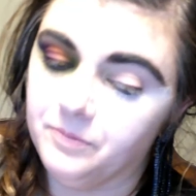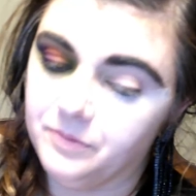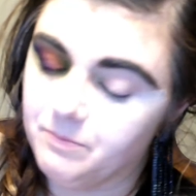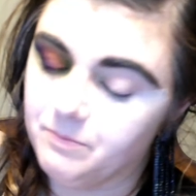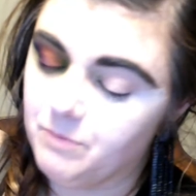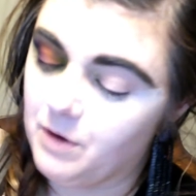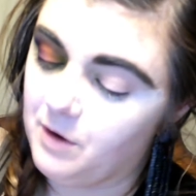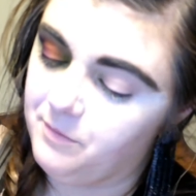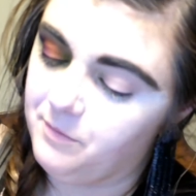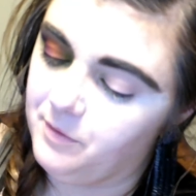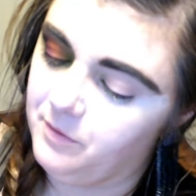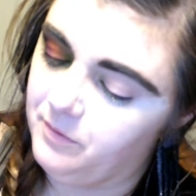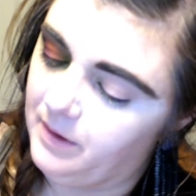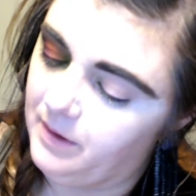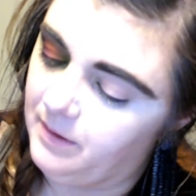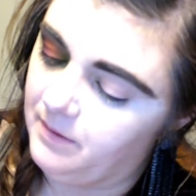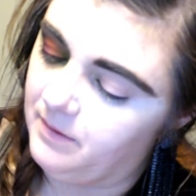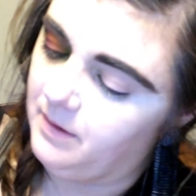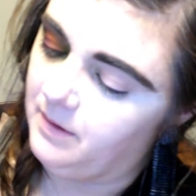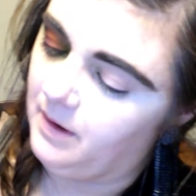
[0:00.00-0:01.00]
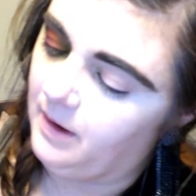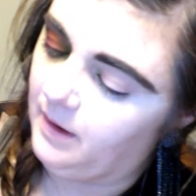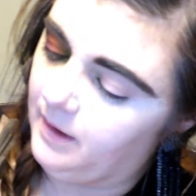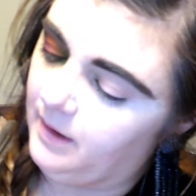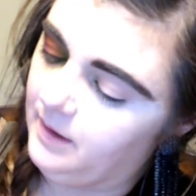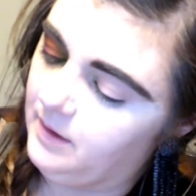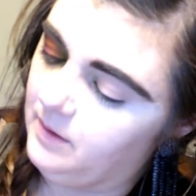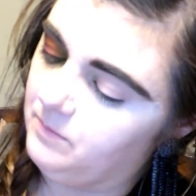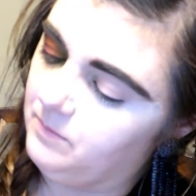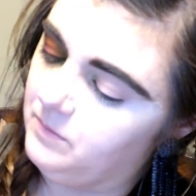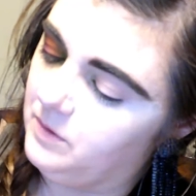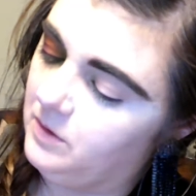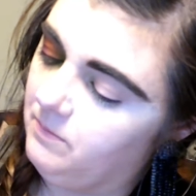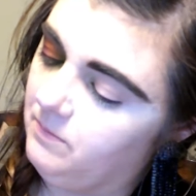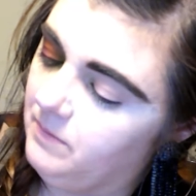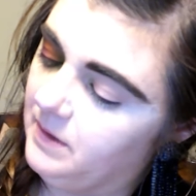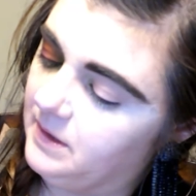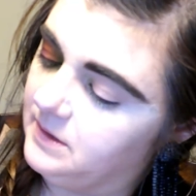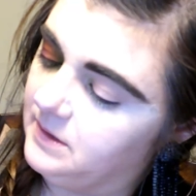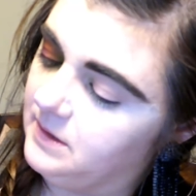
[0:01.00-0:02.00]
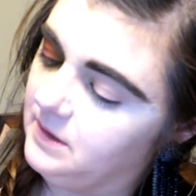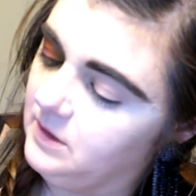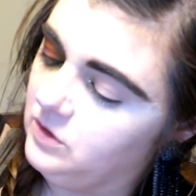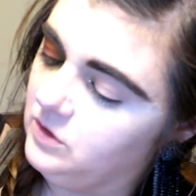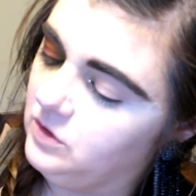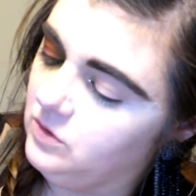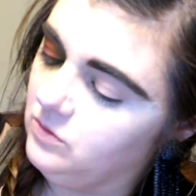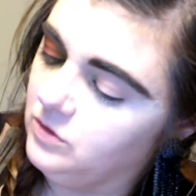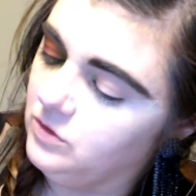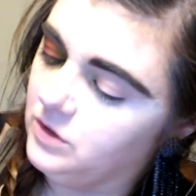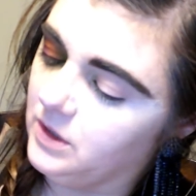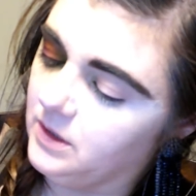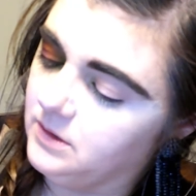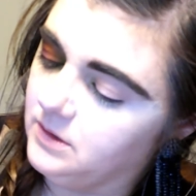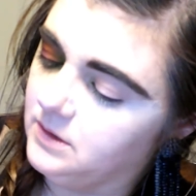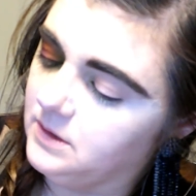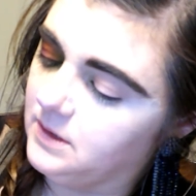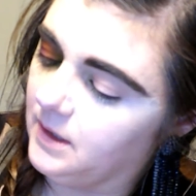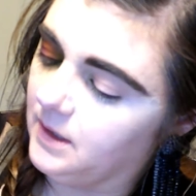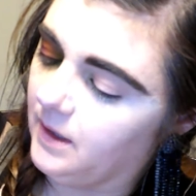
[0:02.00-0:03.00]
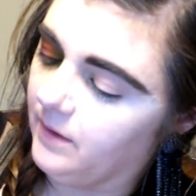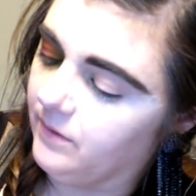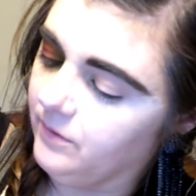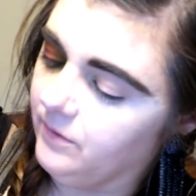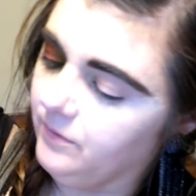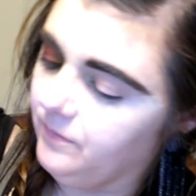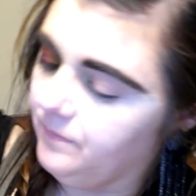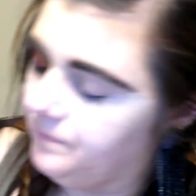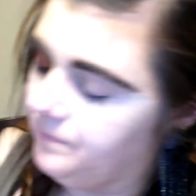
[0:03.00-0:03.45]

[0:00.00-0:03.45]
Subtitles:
brow bone and the highlight. I'm going to mix these two shades together.